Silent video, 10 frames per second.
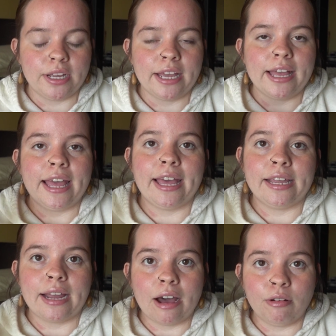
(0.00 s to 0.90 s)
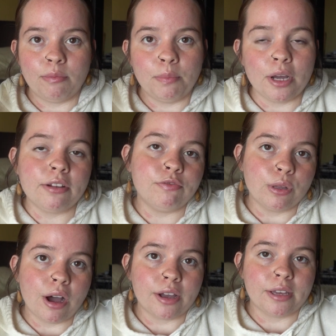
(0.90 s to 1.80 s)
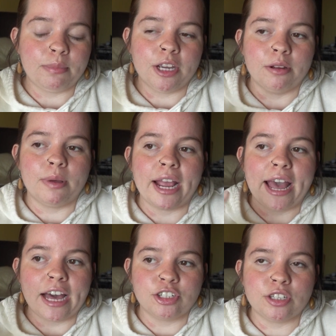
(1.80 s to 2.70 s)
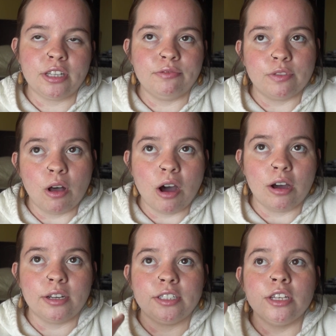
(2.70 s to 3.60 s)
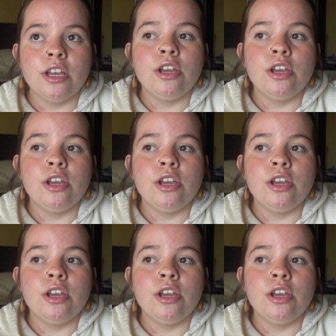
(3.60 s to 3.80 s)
and I'll put a vlog up here, but I actually vlogged